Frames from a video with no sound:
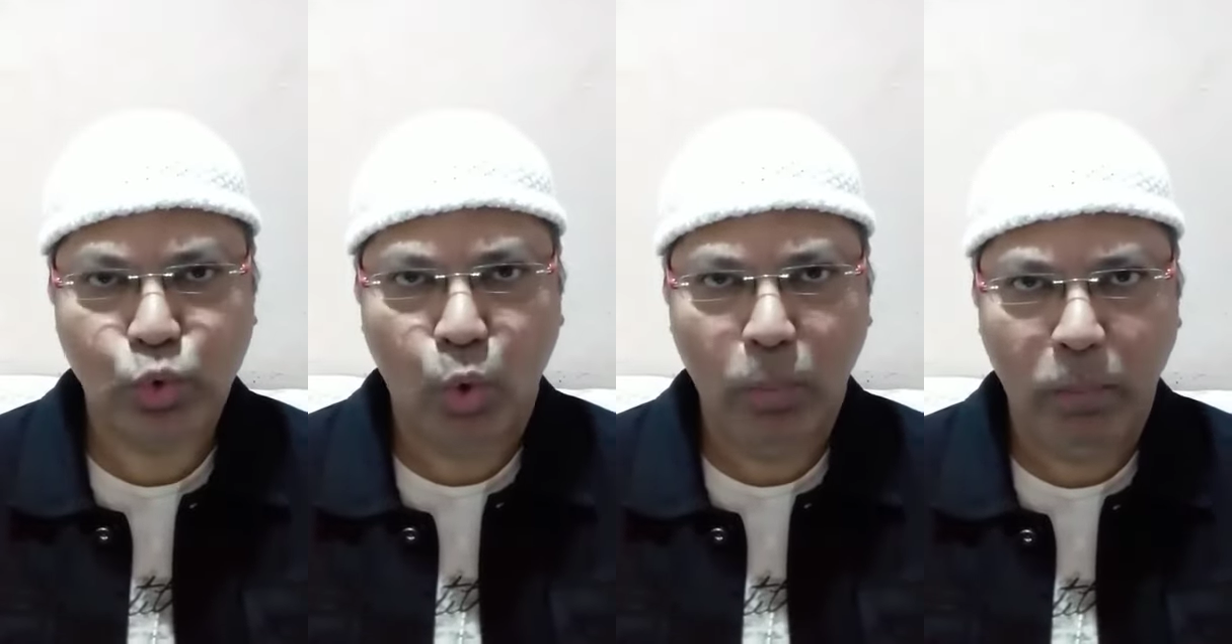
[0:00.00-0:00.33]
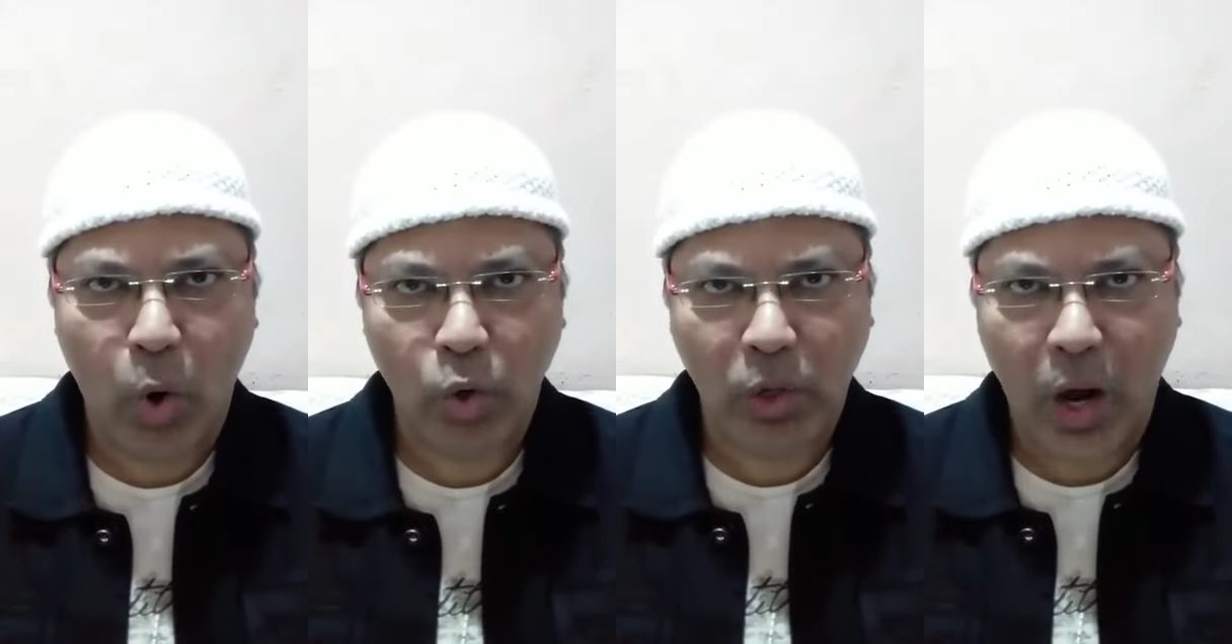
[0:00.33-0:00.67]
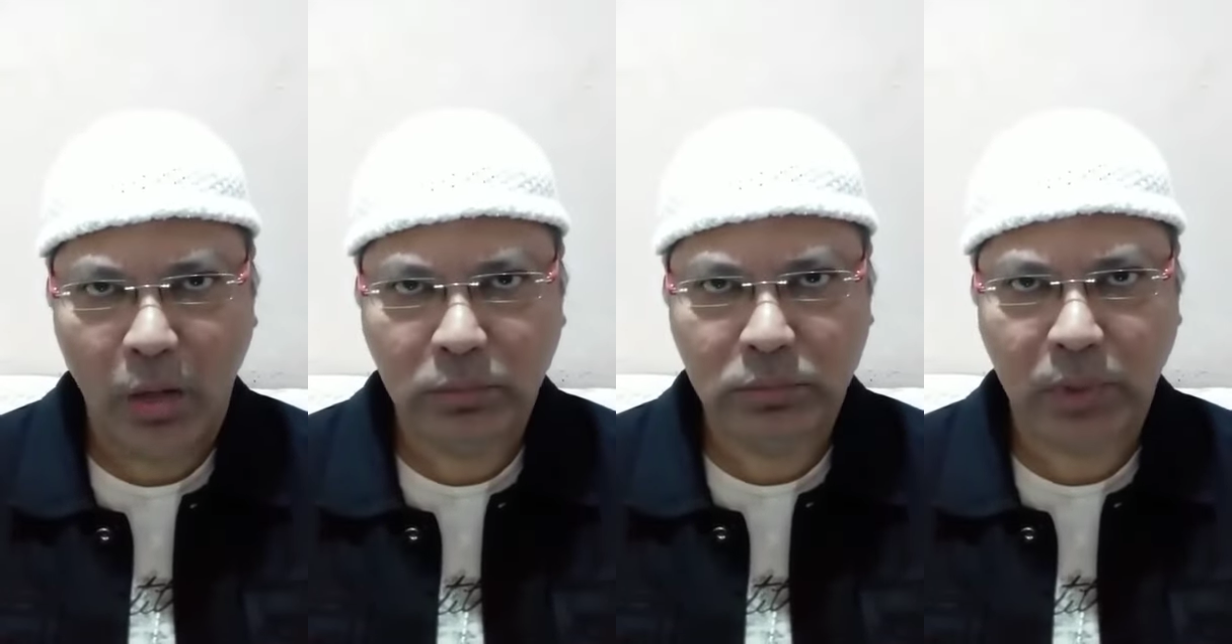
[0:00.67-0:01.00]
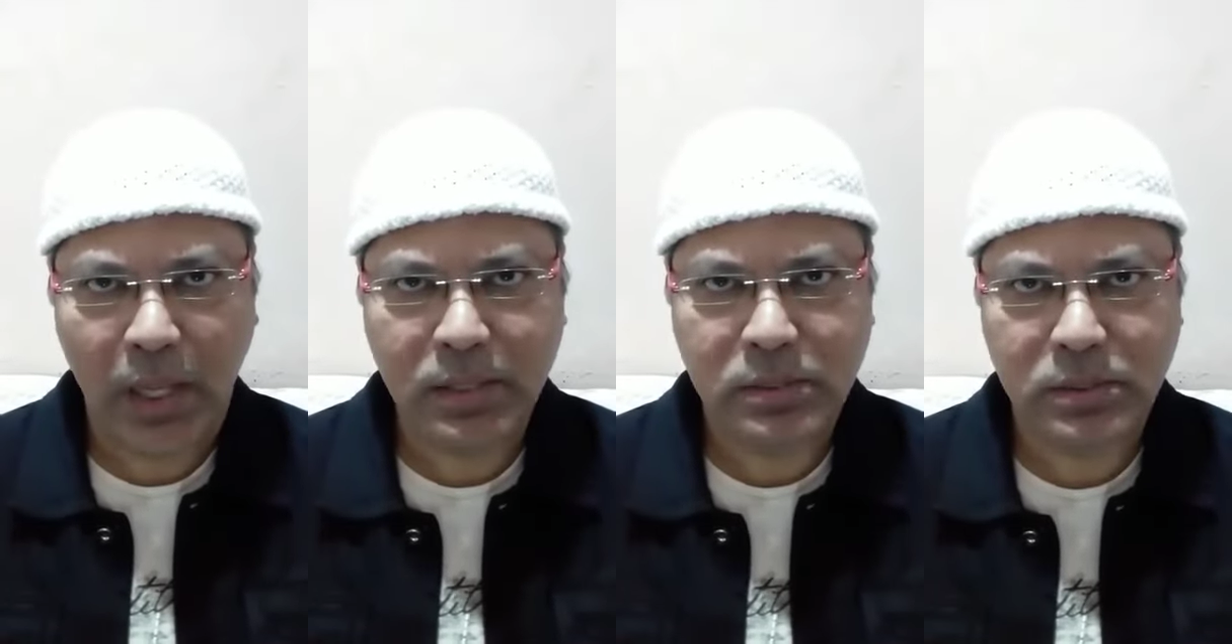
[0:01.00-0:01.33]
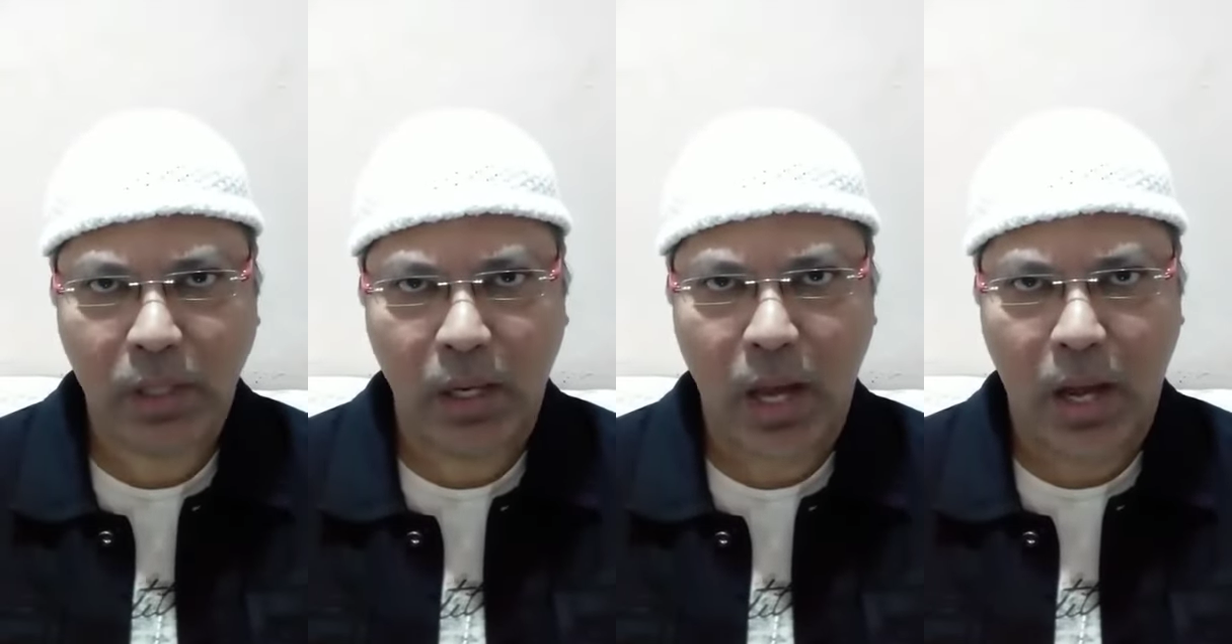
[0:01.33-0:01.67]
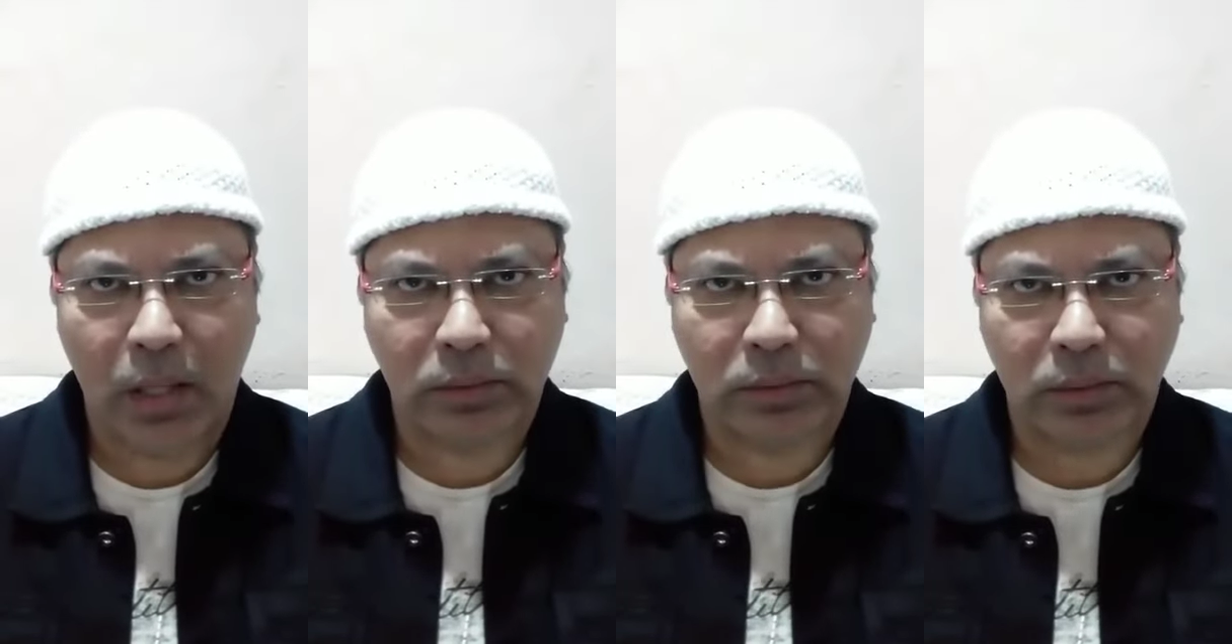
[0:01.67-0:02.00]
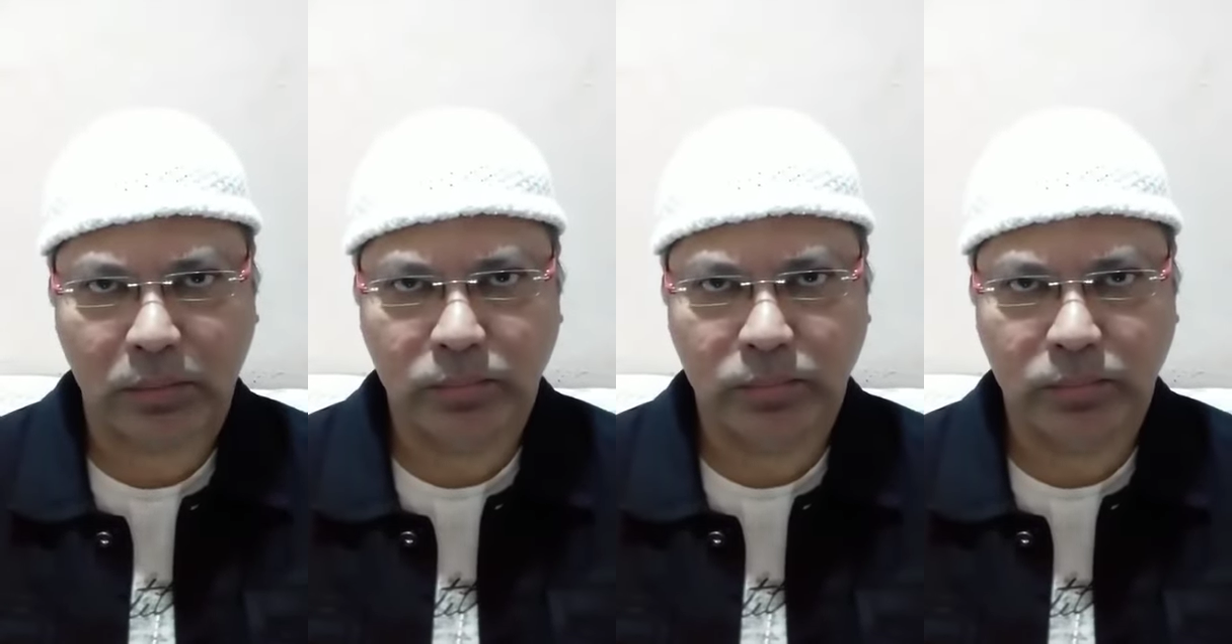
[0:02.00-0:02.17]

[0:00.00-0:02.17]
who bow down in salat.